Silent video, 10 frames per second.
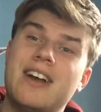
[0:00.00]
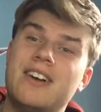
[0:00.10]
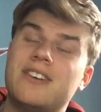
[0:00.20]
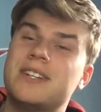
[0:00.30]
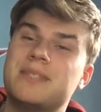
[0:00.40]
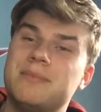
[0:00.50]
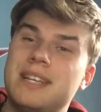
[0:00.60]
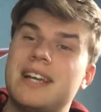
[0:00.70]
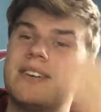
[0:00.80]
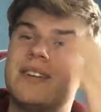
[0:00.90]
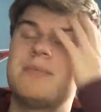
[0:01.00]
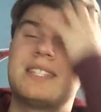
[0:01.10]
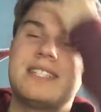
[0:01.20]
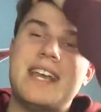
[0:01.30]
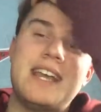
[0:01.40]

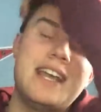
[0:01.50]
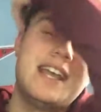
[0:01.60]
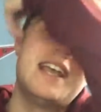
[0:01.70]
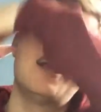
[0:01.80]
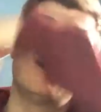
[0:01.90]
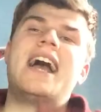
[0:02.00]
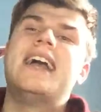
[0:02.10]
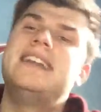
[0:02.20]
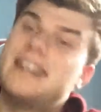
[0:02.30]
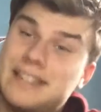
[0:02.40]
Christmas Day at